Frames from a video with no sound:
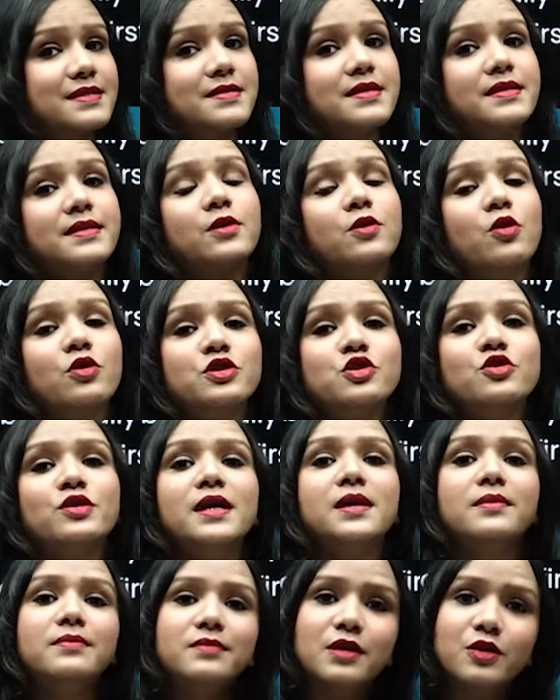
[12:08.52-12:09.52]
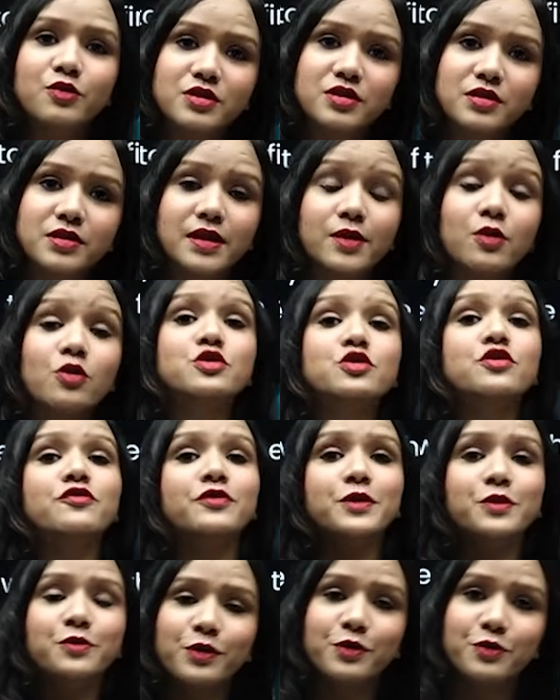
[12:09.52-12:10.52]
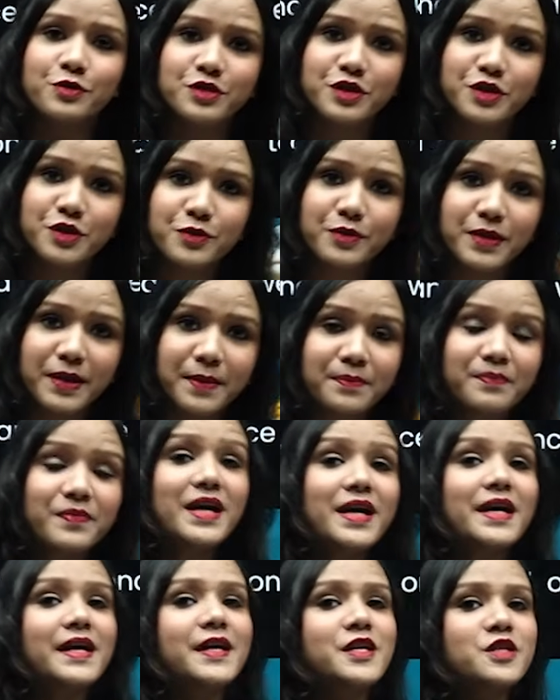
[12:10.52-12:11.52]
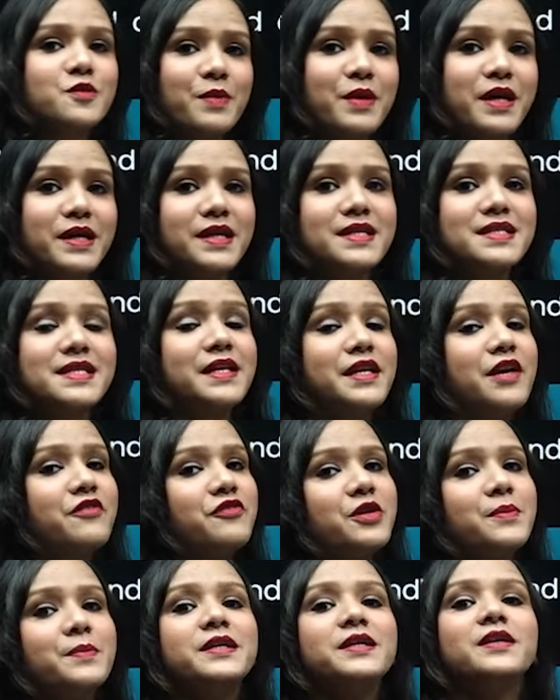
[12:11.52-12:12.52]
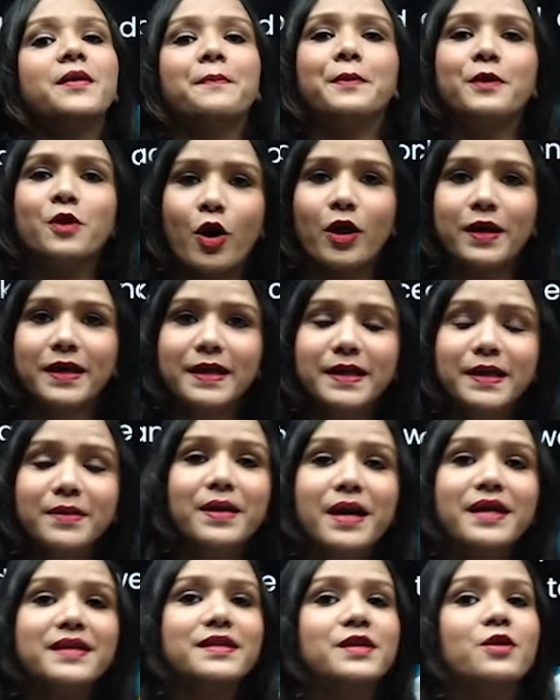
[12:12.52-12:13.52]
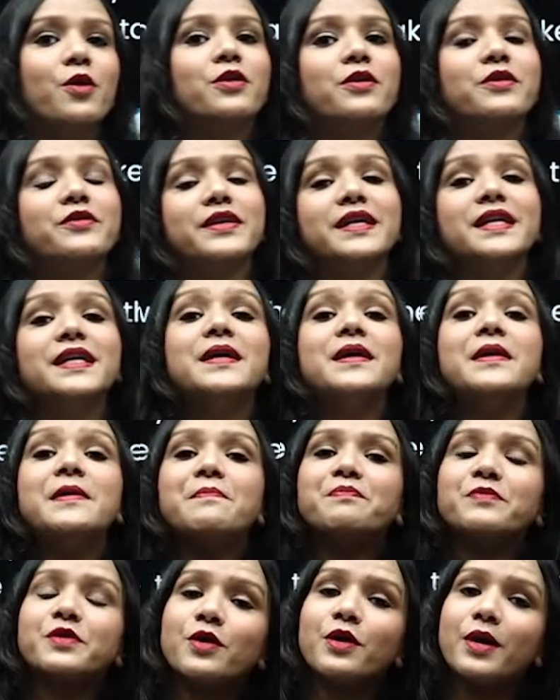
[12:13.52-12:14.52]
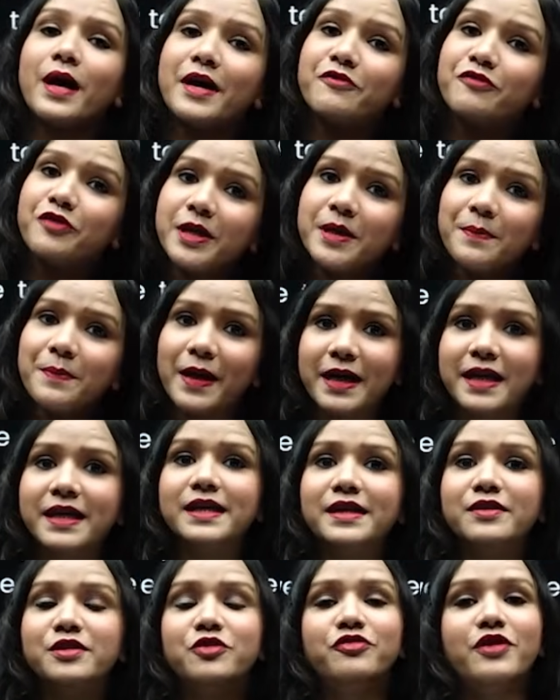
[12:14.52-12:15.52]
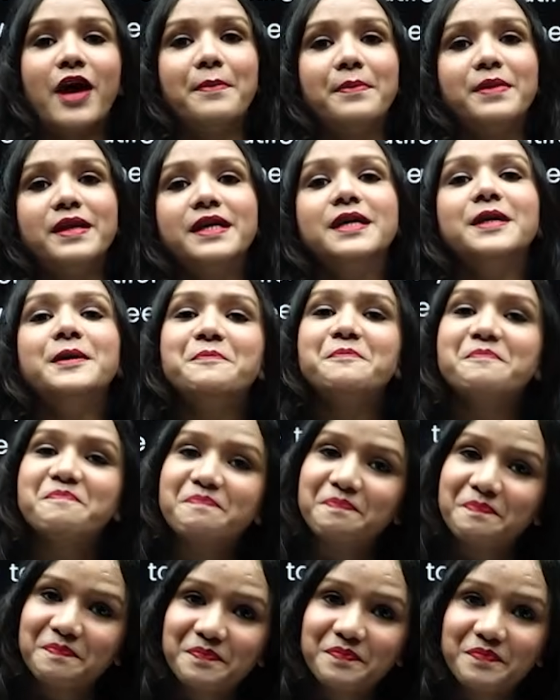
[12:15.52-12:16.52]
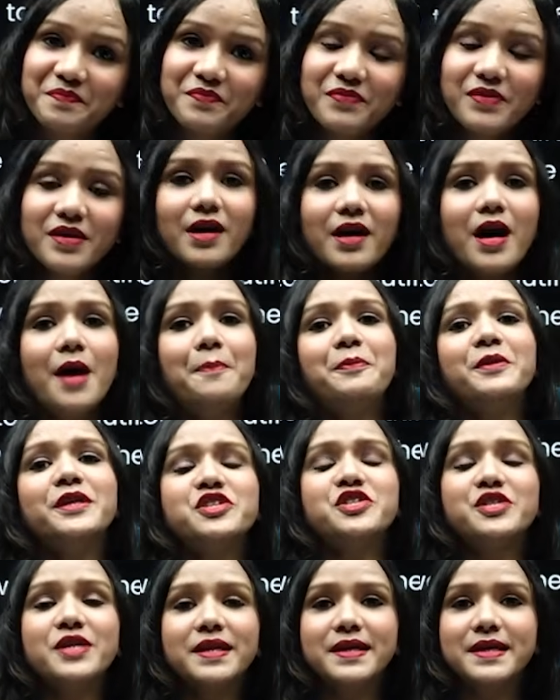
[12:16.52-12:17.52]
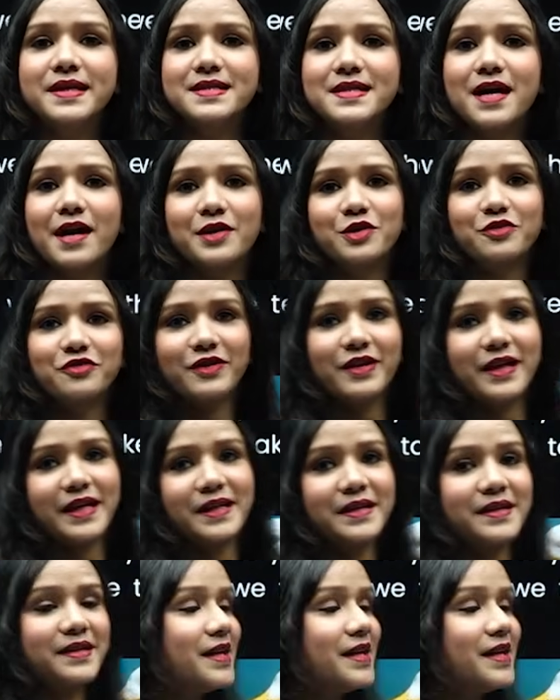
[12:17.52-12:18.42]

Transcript: they also came closer. They also flew closer to him. His parents and everybody applauded him and everybody in the family appreciated his art of flying,